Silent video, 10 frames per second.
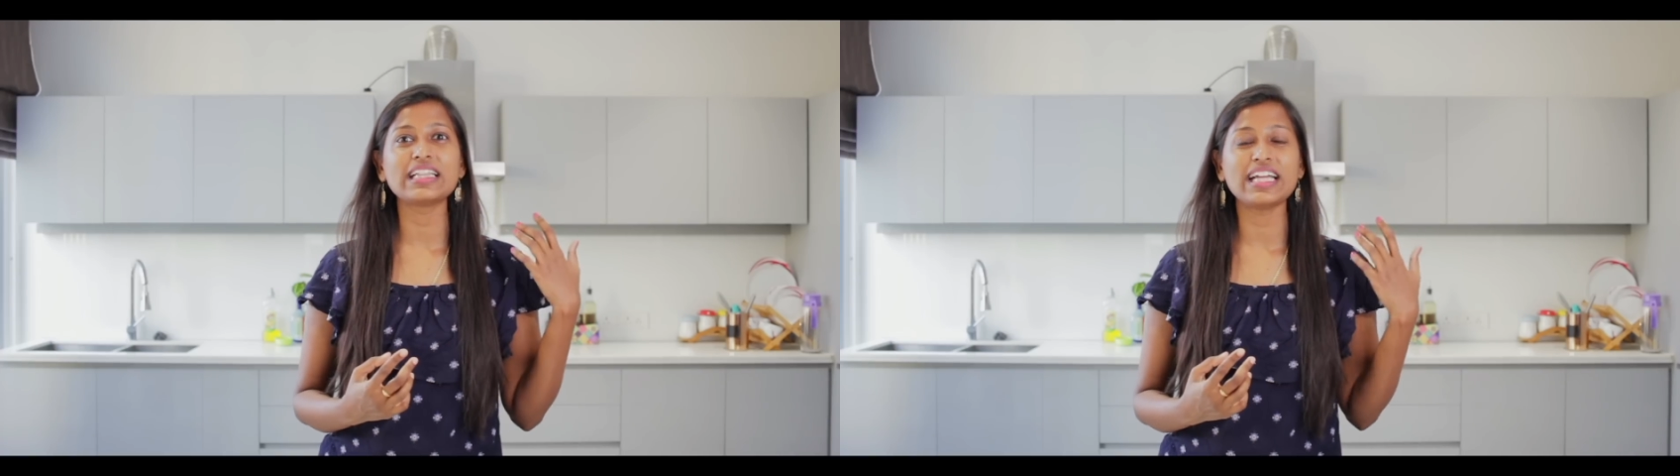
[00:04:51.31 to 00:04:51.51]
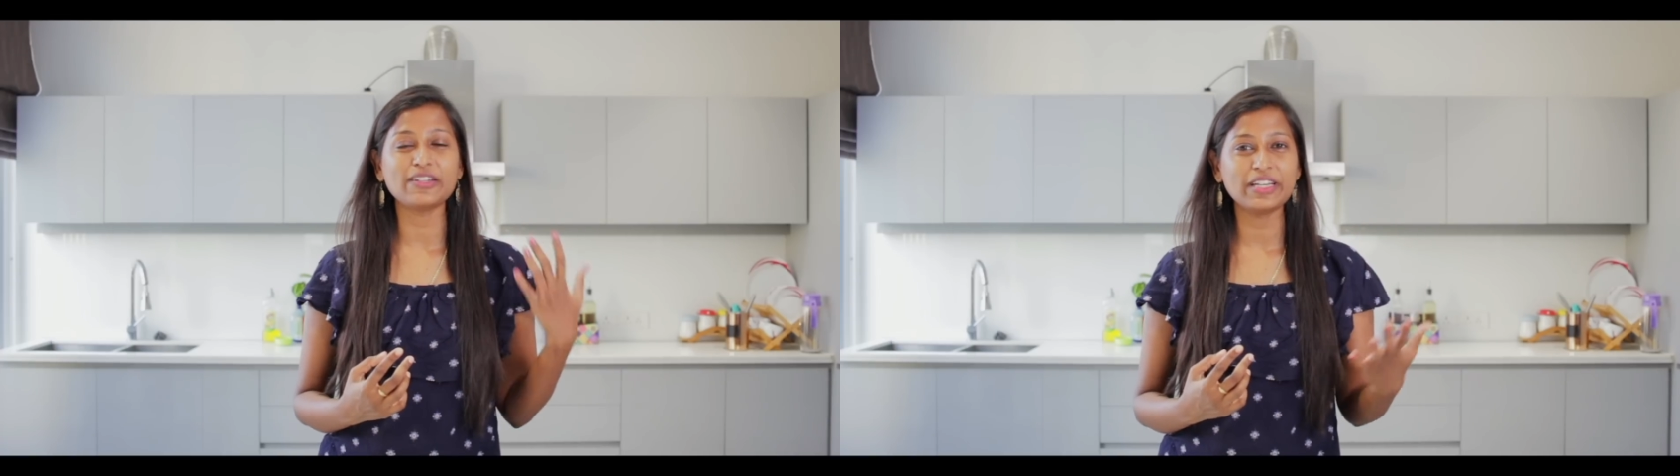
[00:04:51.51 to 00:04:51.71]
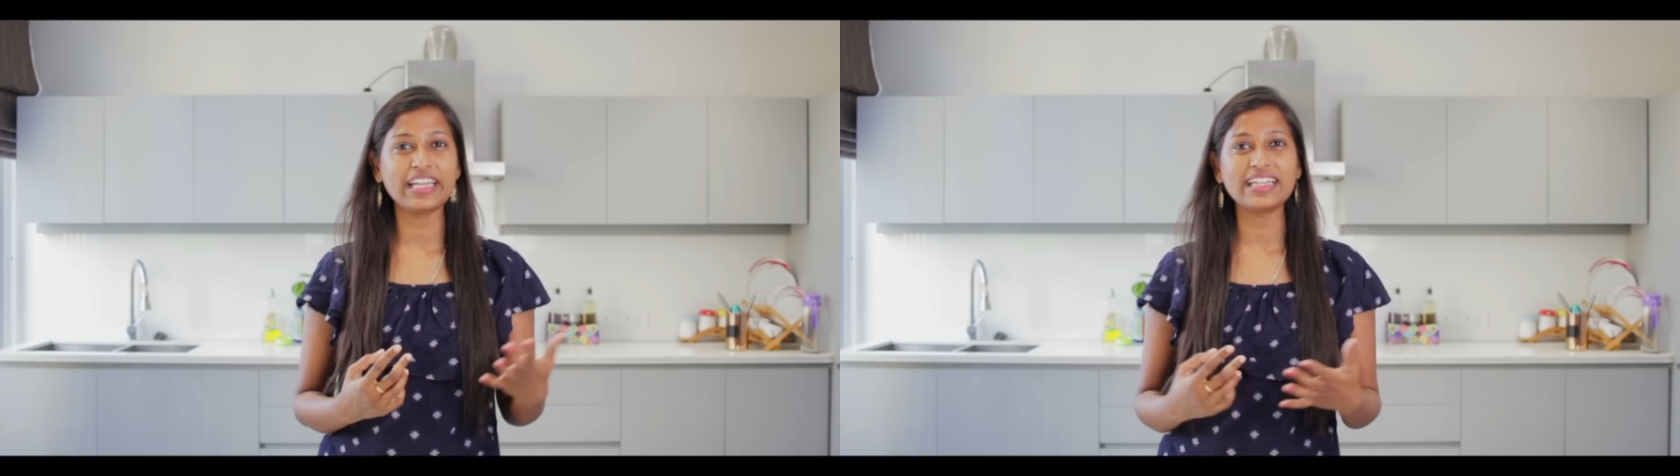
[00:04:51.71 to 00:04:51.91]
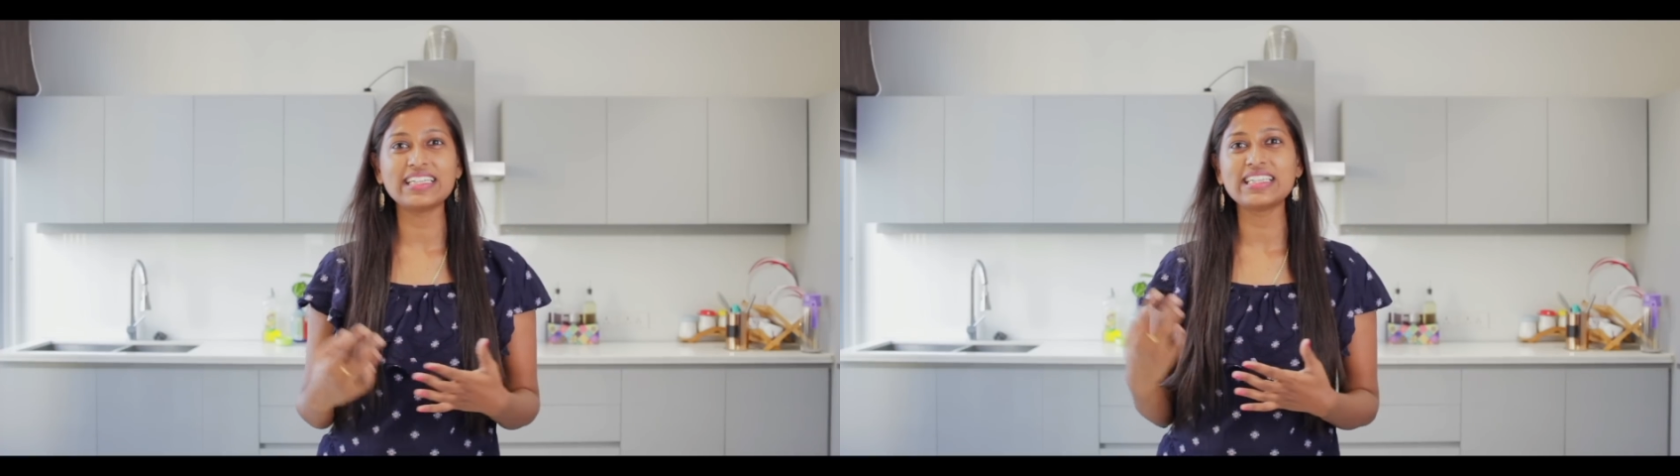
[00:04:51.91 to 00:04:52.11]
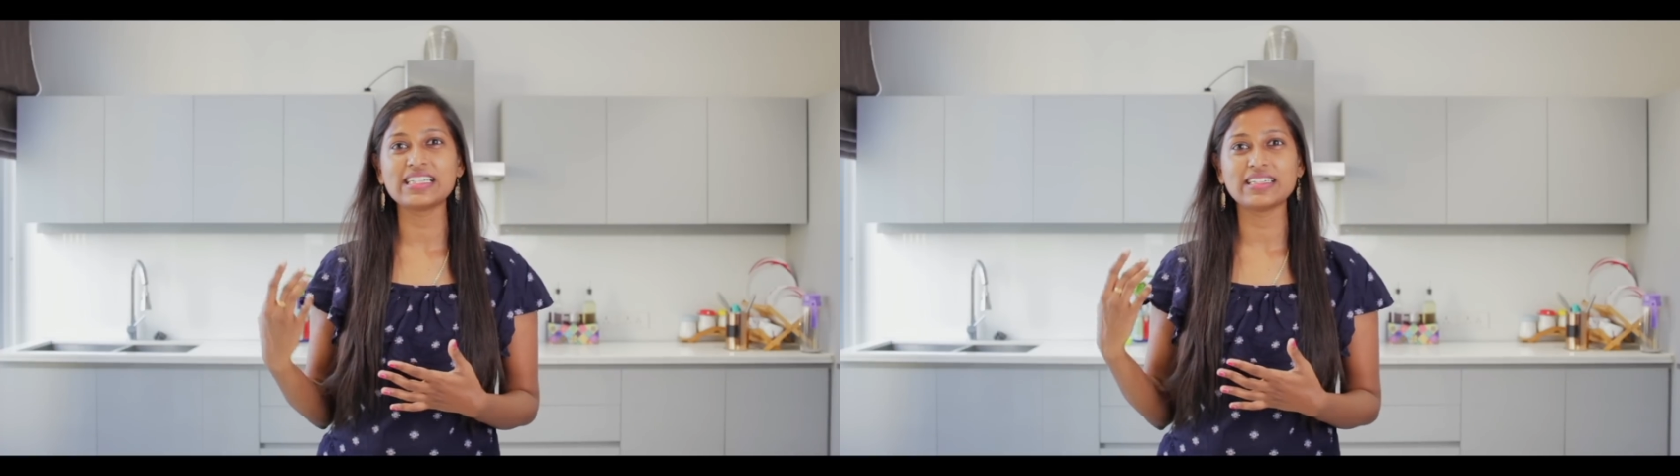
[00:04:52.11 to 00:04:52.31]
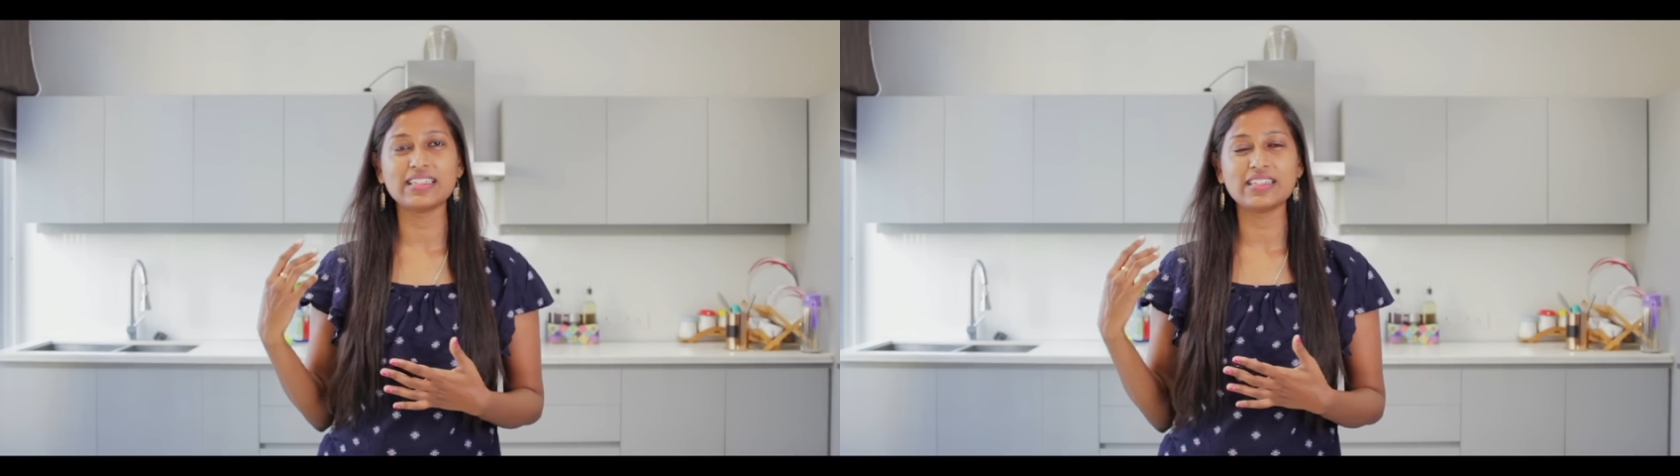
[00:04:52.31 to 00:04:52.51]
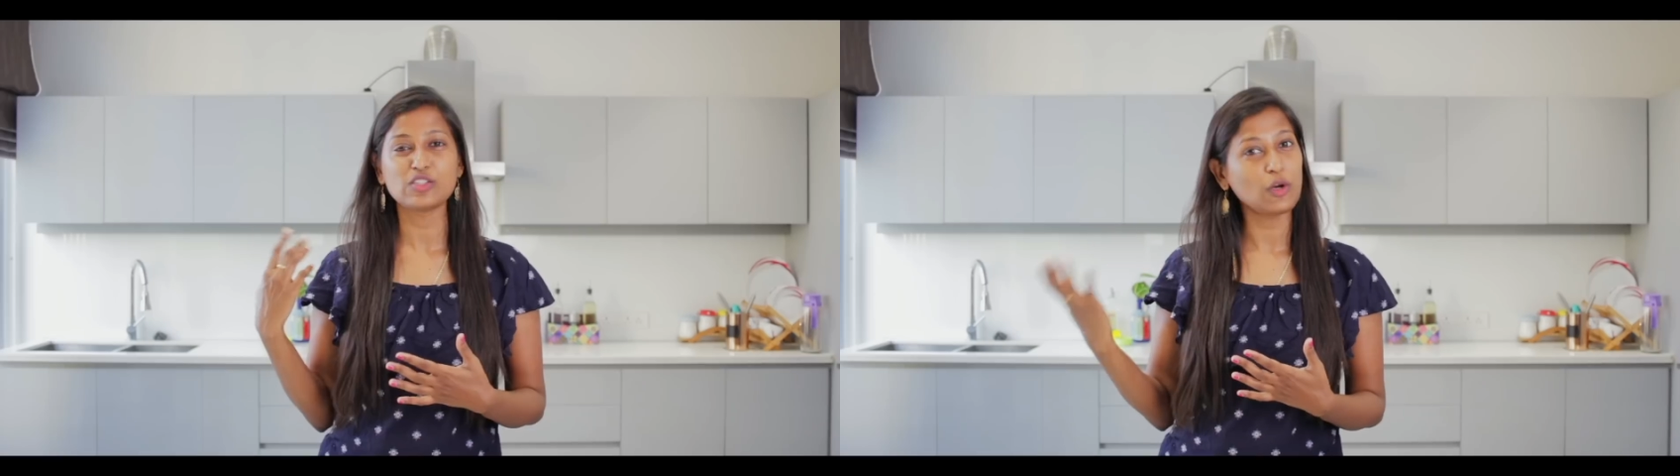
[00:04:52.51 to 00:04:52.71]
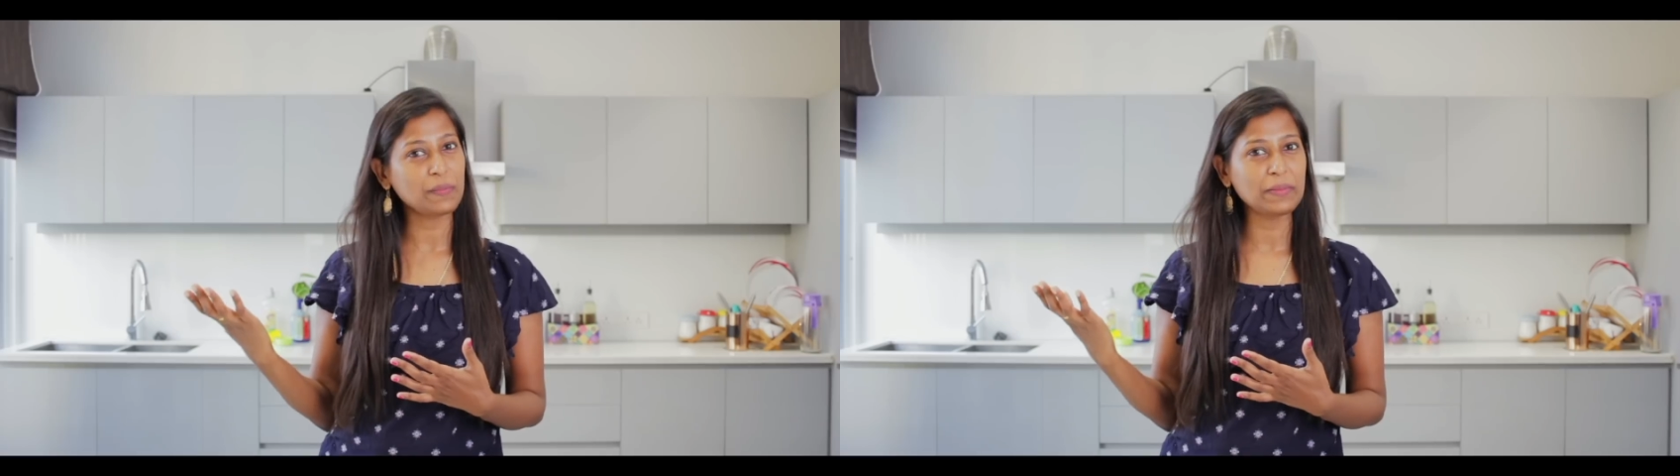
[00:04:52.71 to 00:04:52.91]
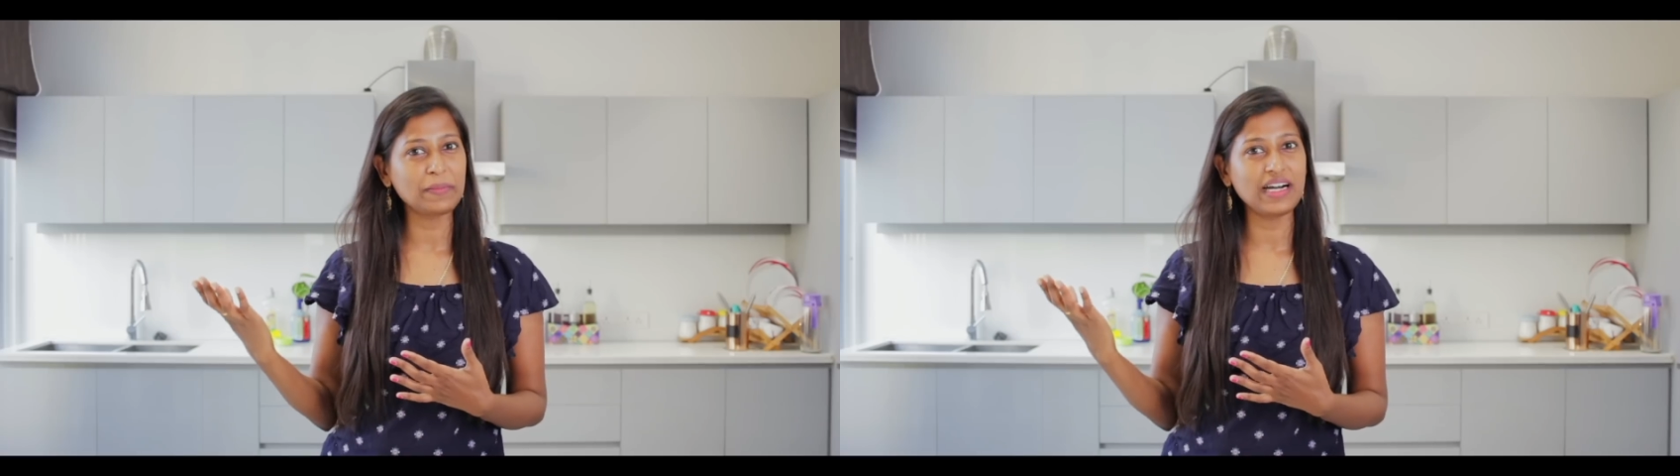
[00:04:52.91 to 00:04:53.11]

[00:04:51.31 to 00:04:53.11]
that we get in the shopping